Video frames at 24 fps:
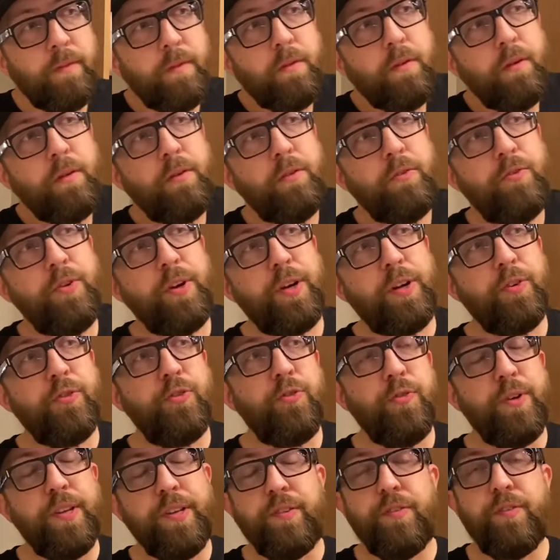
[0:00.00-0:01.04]

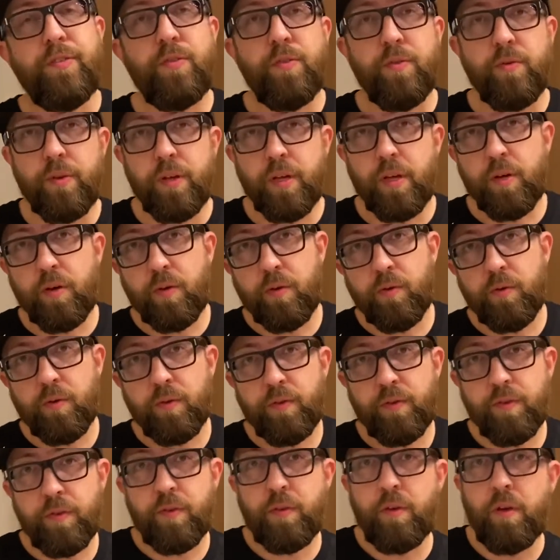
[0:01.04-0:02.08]
trick-or-treat
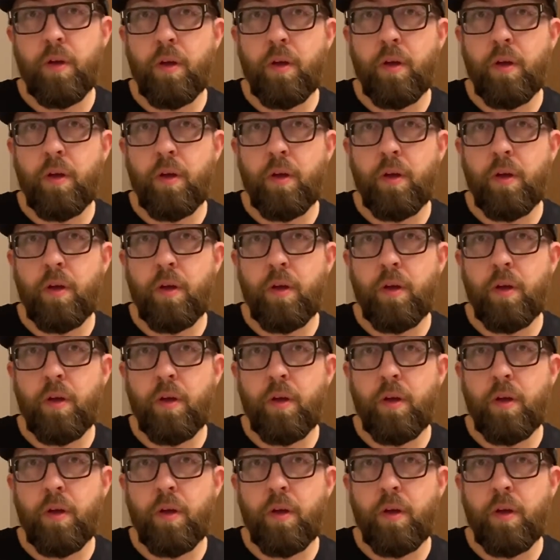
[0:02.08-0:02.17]
studios,